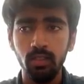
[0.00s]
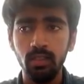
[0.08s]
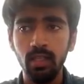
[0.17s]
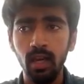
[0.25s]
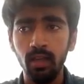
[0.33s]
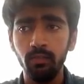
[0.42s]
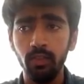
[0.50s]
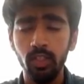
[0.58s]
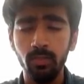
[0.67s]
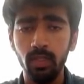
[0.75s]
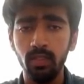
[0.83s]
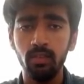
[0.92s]
DAAD, which
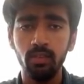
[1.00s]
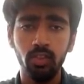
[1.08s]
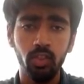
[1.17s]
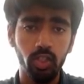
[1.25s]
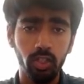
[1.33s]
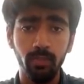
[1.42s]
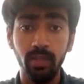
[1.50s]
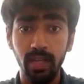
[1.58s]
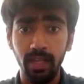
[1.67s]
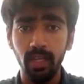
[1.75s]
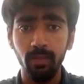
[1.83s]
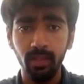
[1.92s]
means German
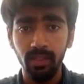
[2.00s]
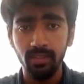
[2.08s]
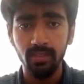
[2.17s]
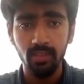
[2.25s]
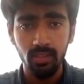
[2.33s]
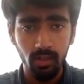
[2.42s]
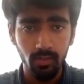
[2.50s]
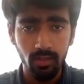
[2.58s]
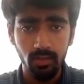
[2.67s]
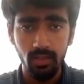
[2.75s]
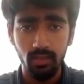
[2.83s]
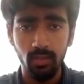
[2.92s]
Academic Exchange
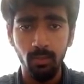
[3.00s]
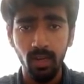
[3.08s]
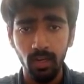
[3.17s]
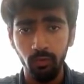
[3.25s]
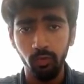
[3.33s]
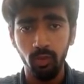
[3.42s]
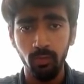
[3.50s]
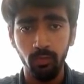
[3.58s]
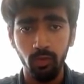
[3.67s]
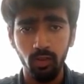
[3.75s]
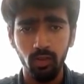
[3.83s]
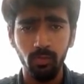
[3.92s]
Service, is a platform
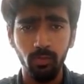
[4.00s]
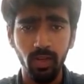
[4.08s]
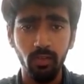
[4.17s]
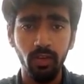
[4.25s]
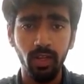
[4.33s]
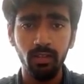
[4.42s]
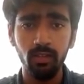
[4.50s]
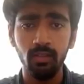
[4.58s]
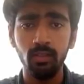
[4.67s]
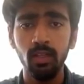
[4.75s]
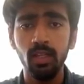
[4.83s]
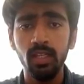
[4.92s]
for
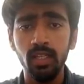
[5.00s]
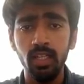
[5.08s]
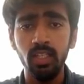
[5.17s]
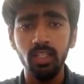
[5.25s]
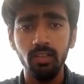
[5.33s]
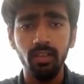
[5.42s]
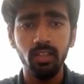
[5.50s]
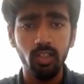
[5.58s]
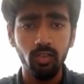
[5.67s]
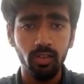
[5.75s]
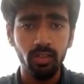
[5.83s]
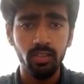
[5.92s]
pre-final engineering
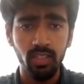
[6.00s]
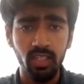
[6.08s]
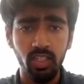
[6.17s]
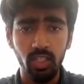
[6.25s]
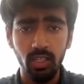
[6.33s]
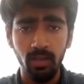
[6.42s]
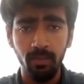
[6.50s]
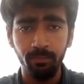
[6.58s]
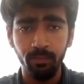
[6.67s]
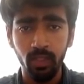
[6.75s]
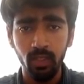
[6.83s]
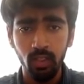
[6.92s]
students in India
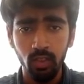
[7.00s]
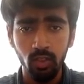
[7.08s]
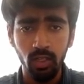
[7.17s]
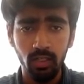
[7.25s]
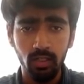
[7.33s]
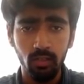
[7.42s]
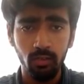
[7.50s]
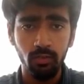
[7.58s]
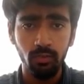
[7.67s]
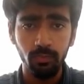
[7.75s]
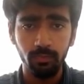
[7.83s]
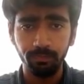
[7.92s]
to get a
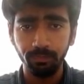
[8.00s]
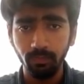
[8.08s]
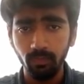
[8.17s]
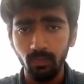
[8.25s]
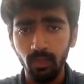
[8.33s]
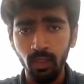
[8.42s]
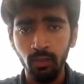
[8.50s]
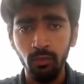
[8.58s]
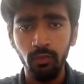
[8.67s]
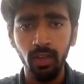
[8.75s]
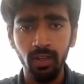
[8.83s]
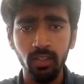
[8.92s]

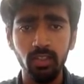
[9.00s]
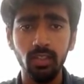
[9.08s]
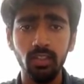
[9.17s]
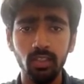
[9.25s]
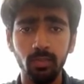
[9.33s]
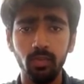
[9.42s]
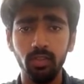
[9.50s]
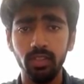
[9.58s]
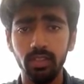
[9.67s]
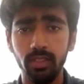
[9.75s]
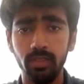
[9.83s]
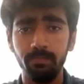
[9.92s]
financially
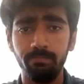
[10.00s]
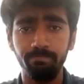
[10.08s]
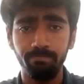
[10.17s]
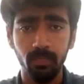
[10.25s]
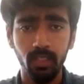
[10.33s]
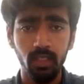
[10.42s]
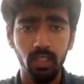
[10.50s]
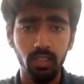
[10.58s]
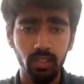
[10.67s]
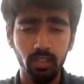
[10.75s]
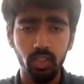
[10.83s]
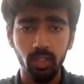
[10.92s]
supported
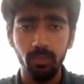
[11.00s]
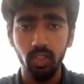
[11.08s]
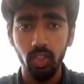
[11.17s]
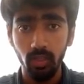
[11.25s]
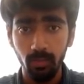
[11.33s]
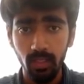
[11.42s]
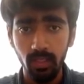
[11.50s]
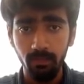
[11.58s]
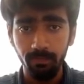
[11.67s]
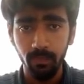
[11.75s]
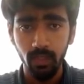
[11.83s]
internship in Germany.